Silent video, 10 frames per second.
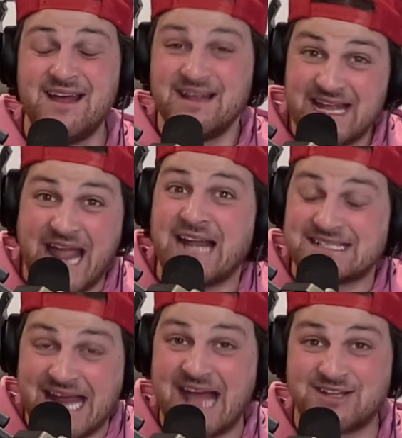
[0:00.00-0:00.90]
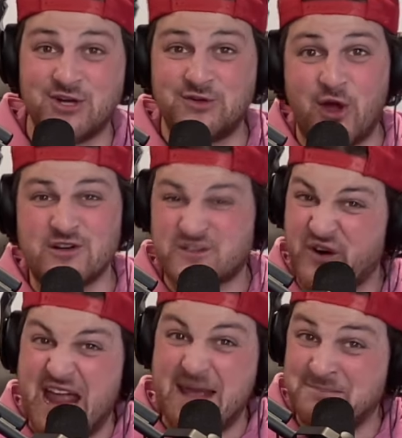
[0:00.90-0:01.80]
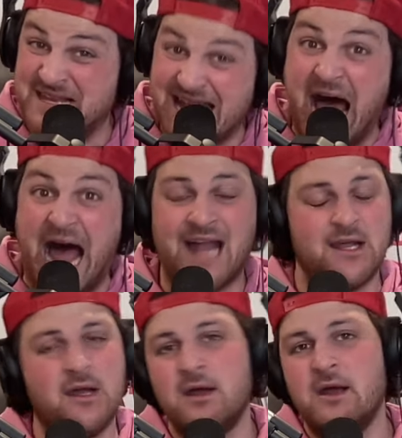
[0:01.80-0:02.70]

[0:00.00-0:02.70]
You got to tattoo those. For him to not,